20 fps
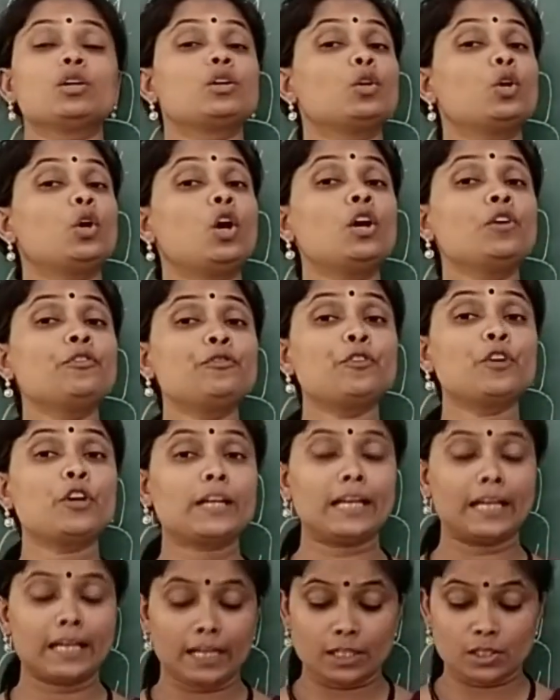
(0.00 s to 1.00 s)
Don't
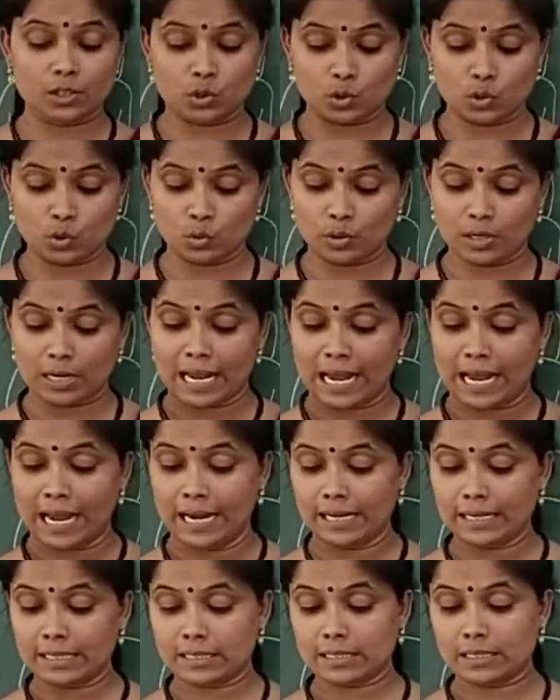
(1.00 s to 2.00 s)
forget to
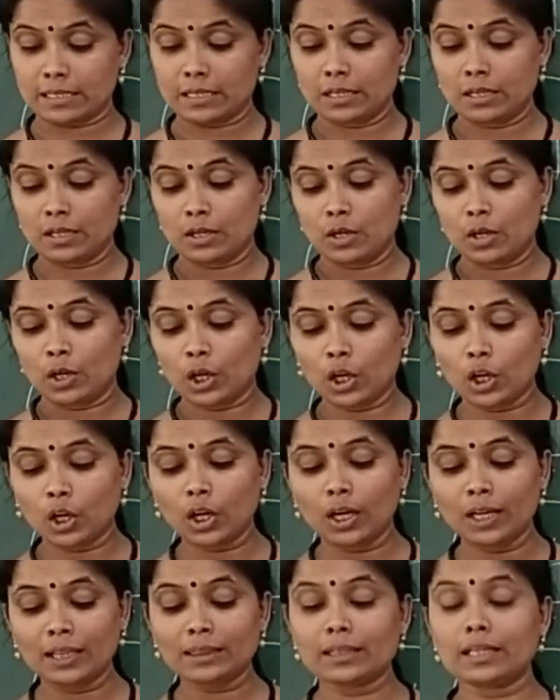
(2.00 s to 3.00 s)
write
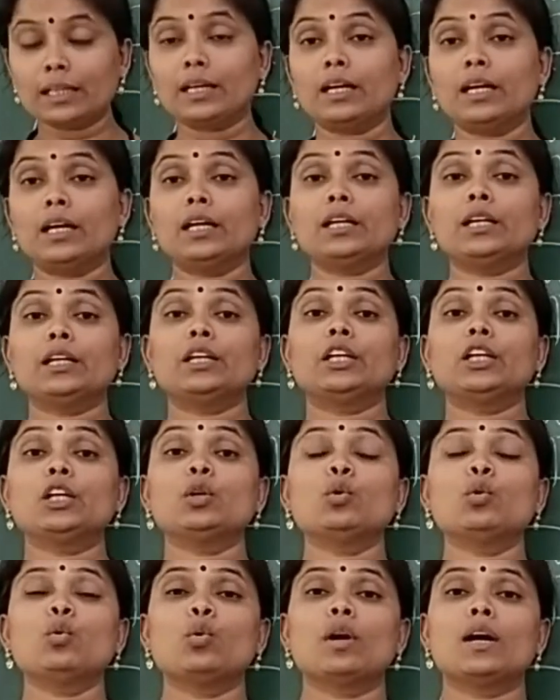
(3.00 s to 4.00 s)
all the
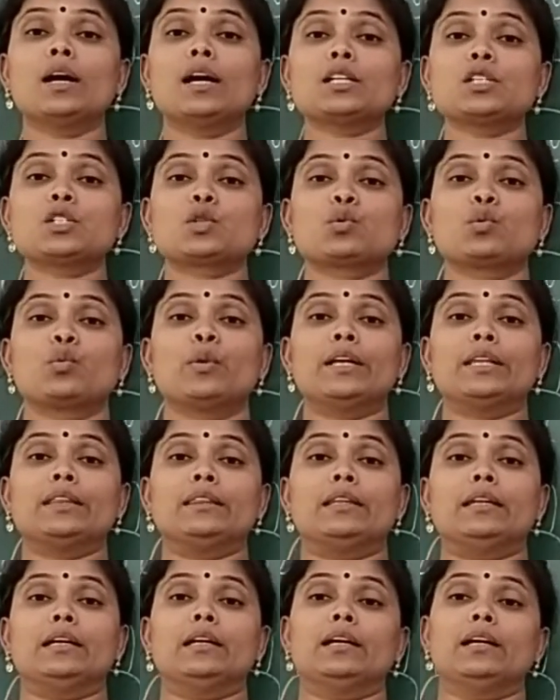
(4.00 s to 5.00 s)
new words with
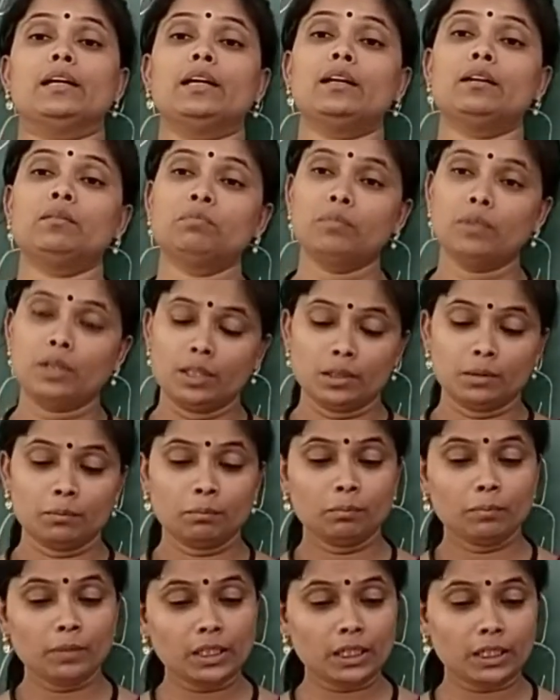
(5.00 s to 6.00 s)
their
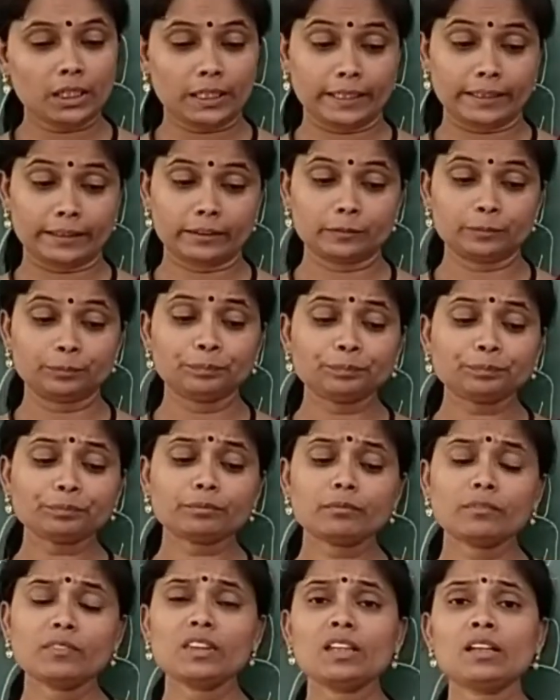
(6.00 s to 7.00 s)
meaning.
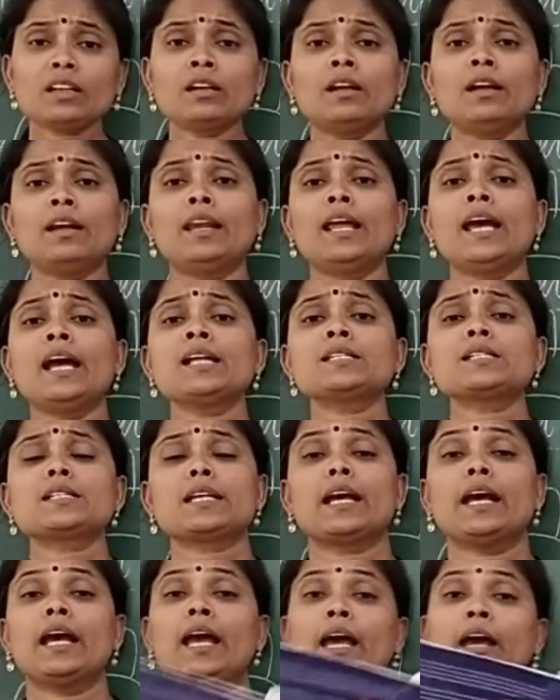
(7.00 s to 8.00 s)
Let's
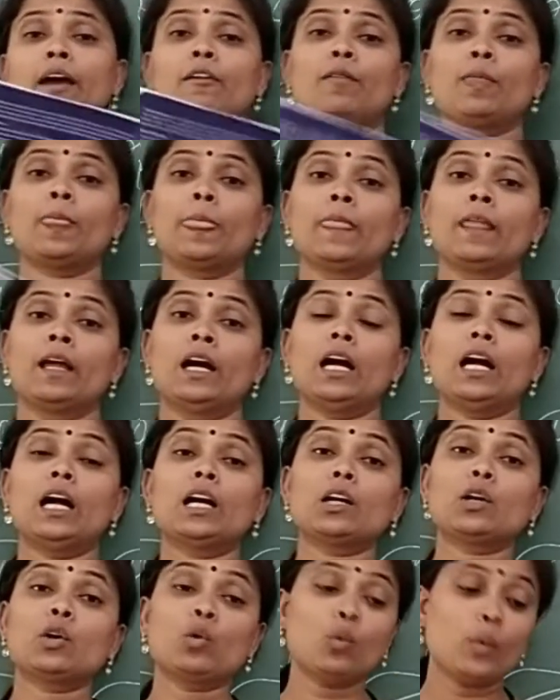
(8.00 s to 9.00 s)
have a
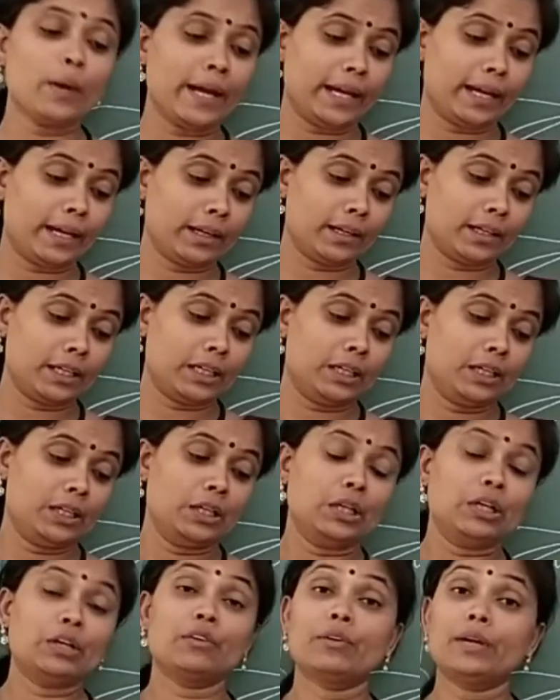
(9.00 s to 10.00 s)
quick
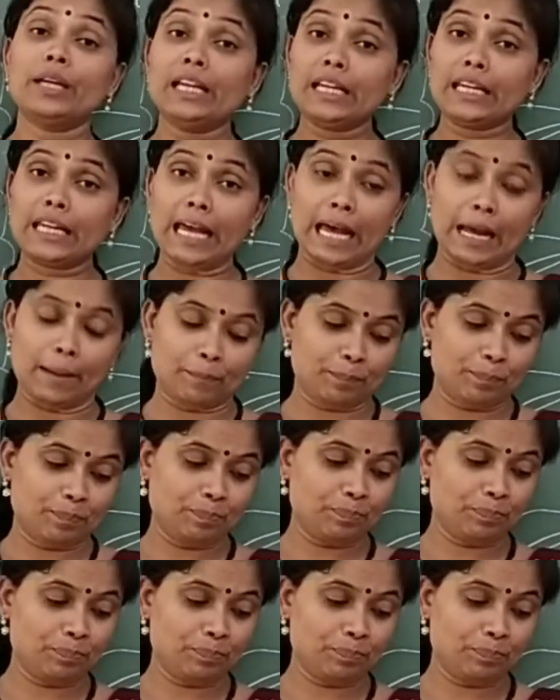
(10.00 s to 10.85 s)
recap.